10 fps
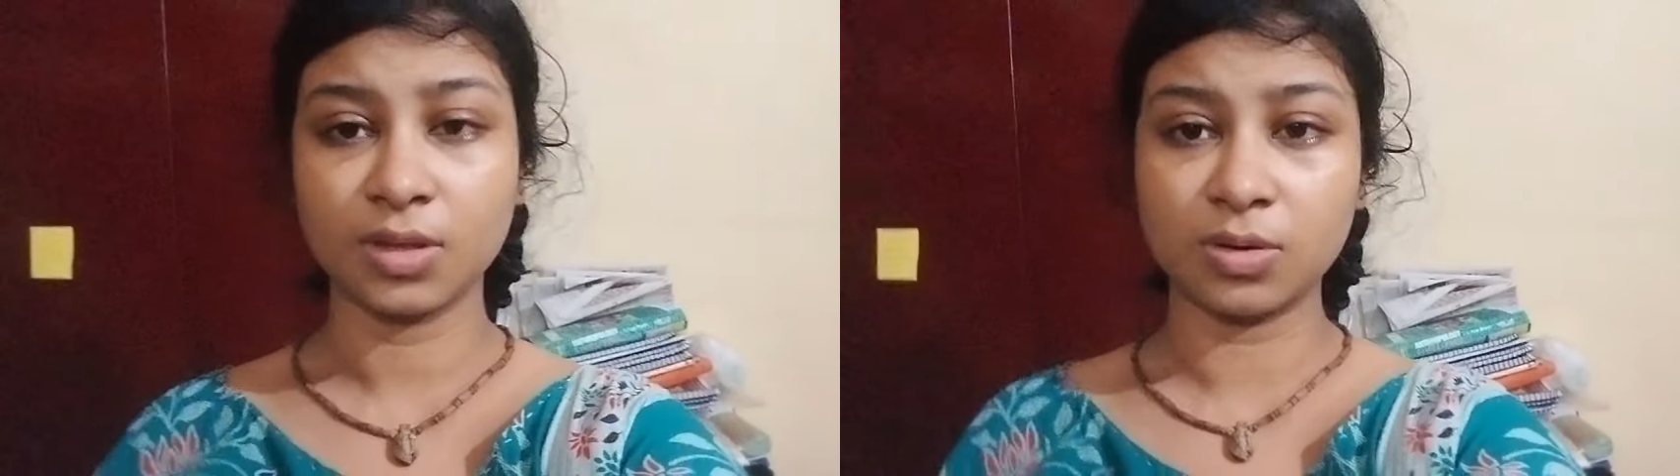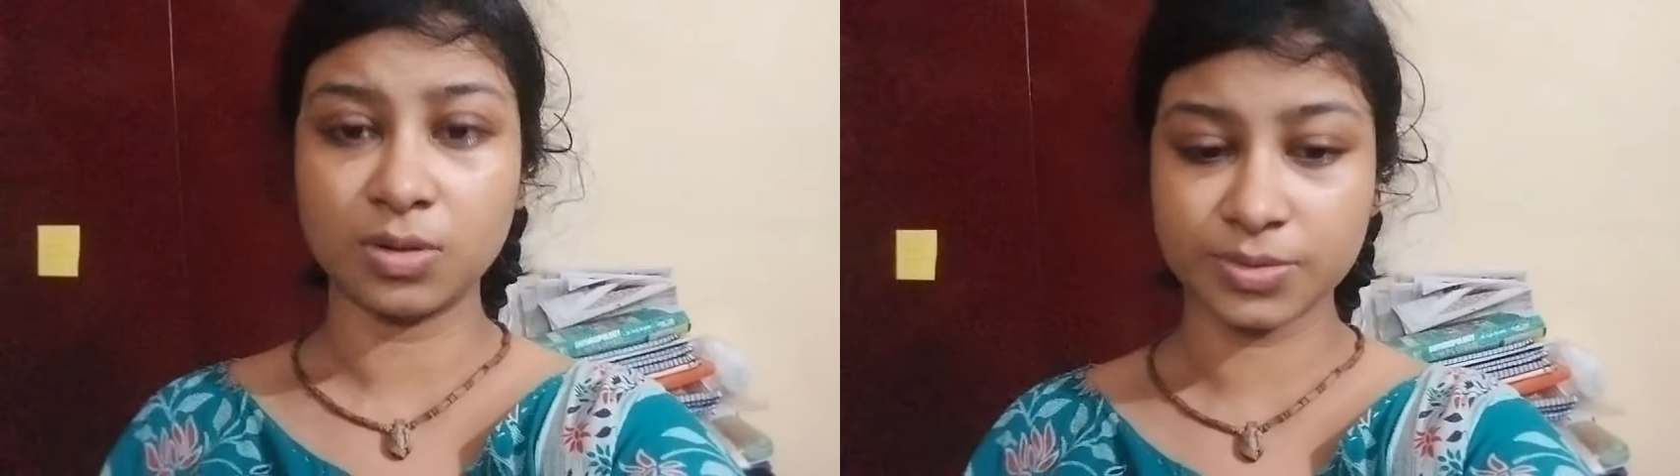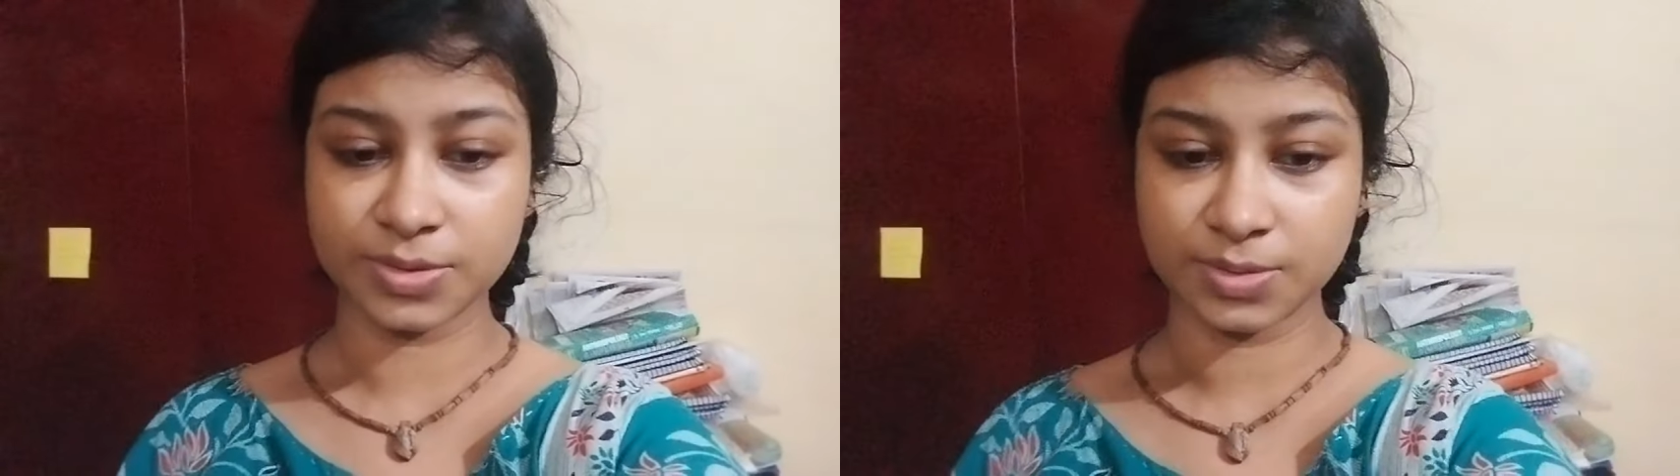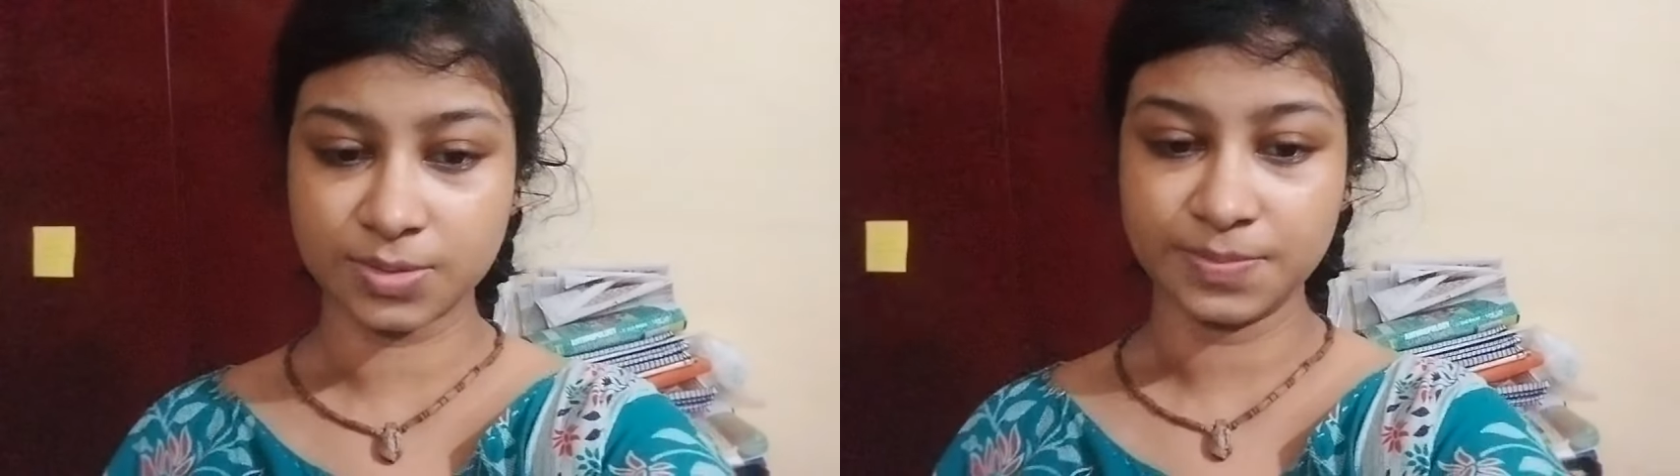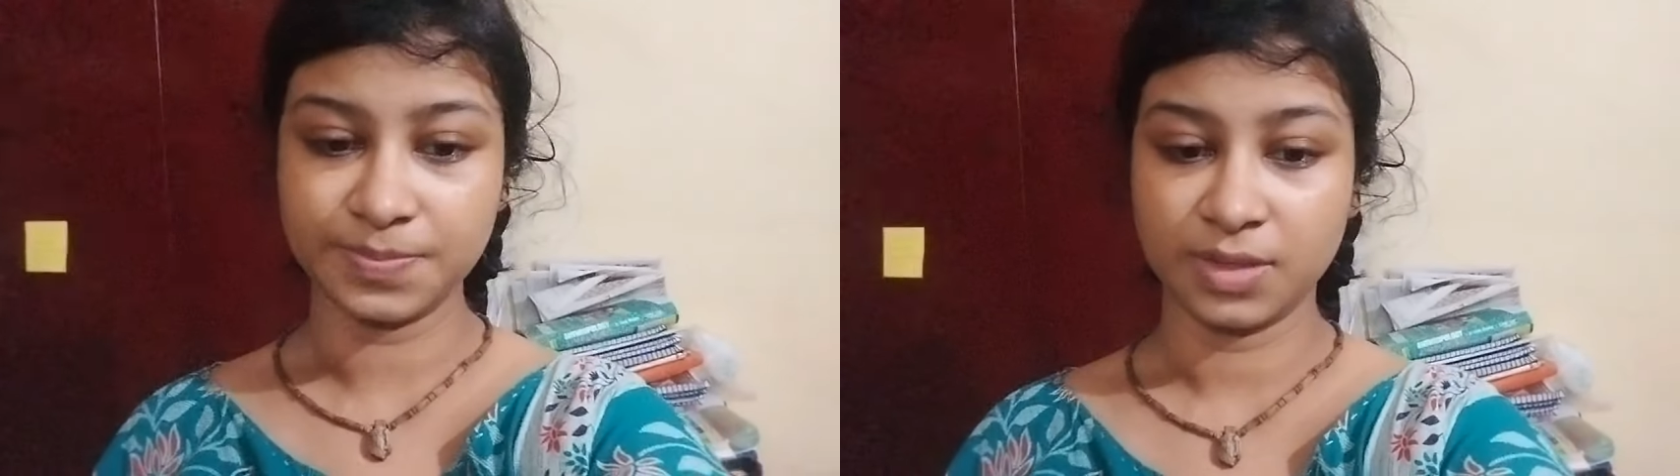also,
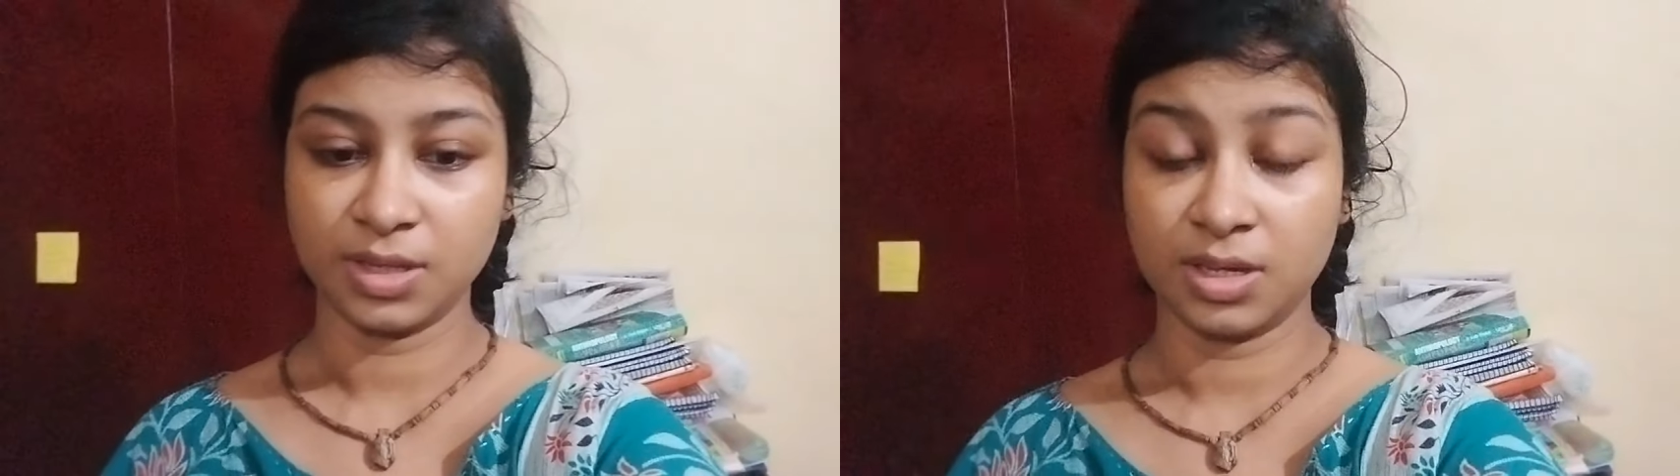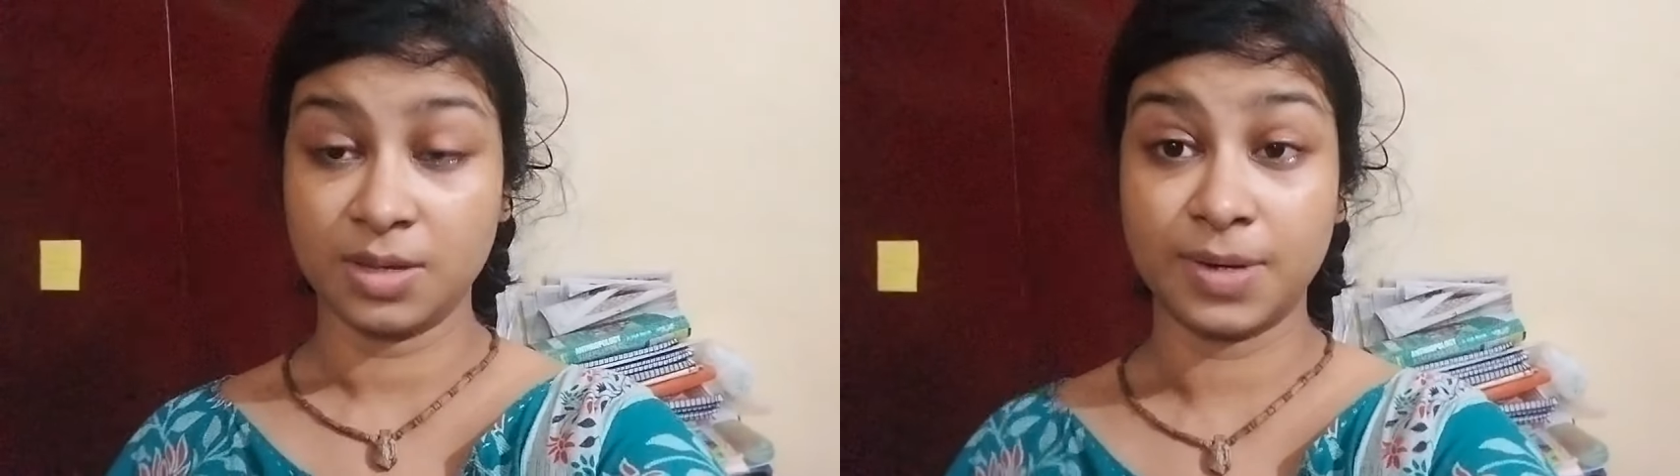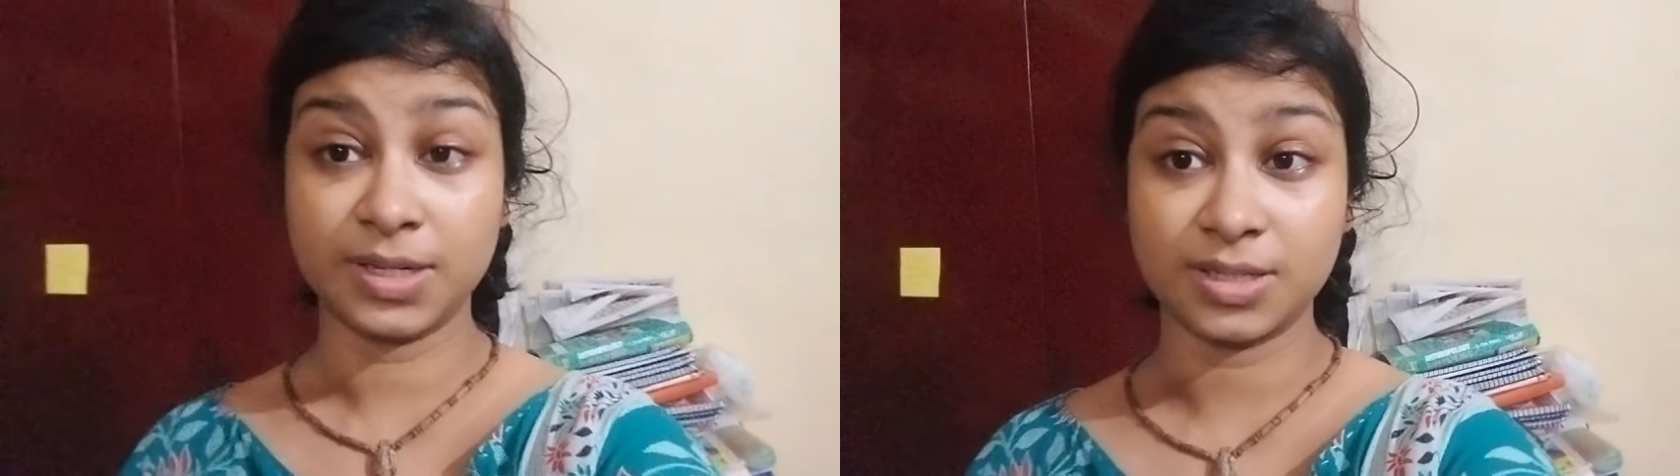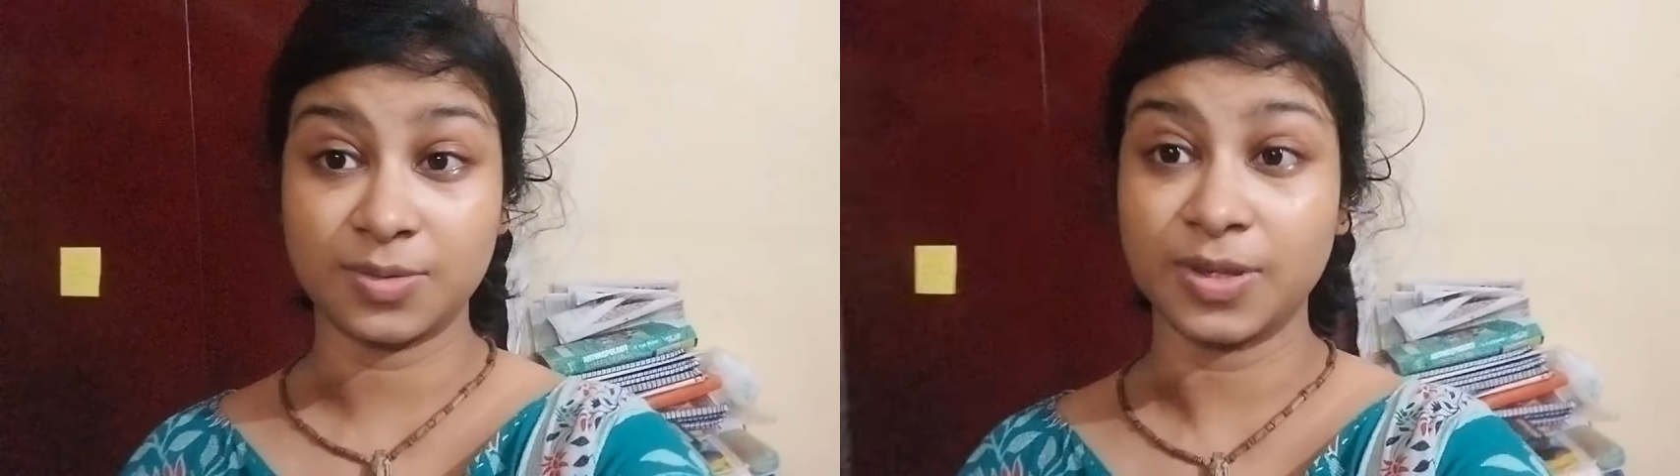but